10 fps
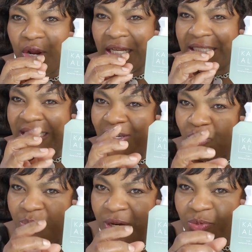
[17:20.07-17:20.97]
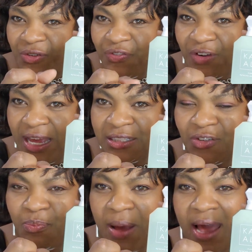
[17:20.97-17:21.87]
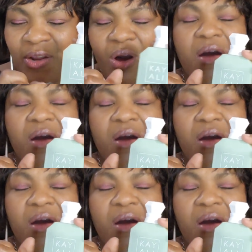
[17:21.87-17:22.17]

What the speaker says: a little bit reflective bottle,